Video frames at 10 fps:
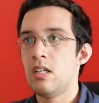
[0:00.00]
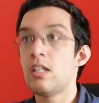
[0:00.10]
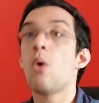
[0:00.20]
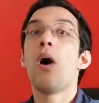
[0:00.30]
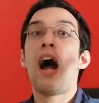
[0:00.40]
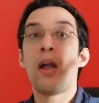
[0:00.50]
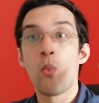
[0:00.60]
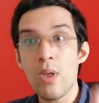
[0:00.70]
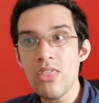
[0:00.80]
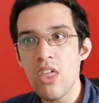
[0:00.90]
No, I
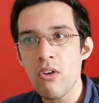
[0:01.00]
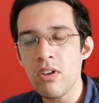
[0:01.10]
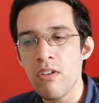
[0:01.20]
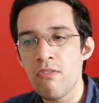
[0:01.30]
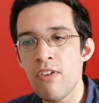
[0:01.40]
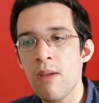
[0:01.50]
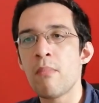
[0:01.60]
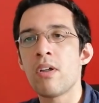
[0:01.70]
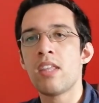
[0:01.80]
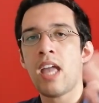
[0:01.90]
went there in
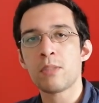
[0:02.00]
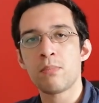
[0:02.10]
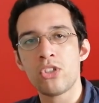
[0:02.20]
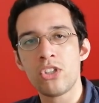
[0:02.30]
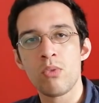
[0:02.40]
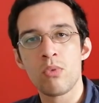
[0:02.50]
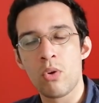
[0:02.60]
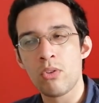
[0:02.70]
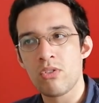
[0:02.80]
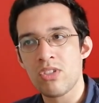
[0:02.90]
November. The exposition was
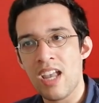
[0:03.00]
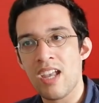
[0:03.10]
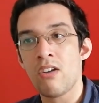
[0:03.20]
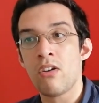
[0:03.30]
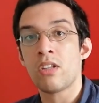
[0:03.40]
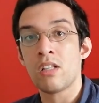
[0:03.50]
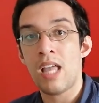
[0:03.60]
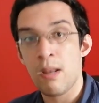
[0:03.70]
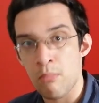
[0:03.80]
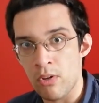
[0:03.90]
going to stay here until
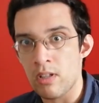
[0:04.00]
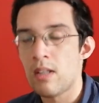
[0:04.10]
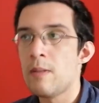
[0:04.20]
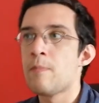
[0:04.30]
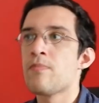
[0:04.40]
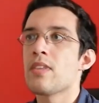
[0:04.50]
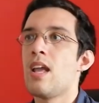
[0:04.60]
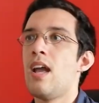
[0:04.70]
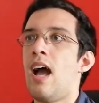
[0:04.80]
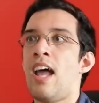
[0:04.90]
April.
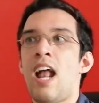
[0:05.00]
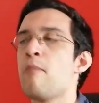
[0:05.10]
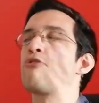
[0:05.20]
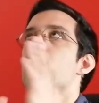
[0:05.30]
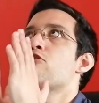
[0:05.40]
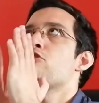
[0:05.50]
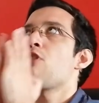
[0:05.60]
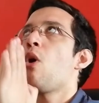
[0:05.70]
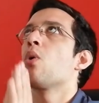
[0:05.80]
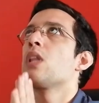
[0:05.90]
And I'm
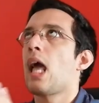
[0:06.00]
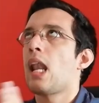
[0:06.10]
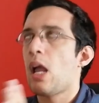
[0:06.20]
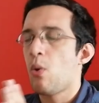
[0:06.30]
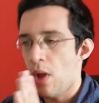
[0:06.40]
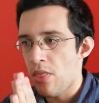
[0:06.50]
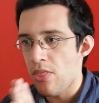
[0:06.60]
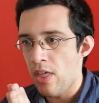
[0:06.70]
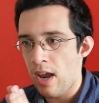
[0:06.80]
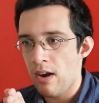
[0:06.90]
so glad I went
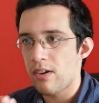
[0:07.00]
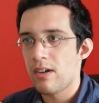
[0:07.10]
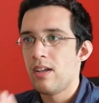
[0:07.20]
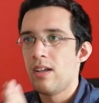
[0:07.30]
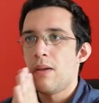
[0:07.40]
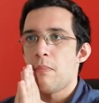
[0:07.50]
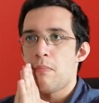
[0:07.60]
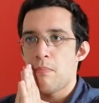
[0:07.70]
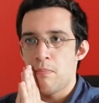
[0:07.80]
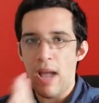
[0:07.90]
there
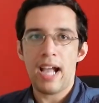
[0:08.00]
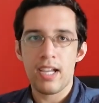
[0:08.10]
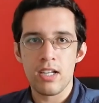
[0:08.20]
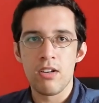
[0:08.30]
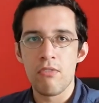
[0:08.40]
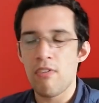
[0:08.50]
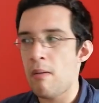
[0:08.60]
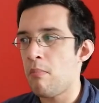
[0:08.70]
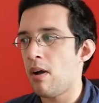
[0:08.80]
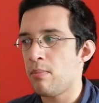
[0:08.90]
back in
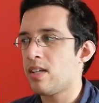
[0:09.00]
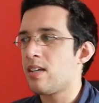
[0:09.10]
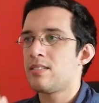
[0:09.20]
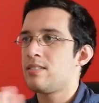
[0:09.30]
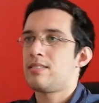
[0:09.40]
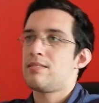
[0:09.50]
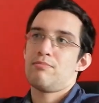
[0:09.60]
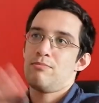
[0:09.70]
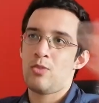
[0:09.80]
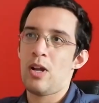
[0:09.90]
November because,
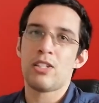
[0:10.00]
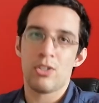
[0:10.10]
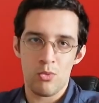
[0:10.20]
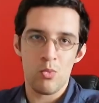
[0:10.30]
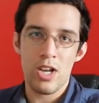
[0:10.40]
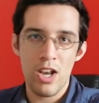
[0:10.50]
well, you, we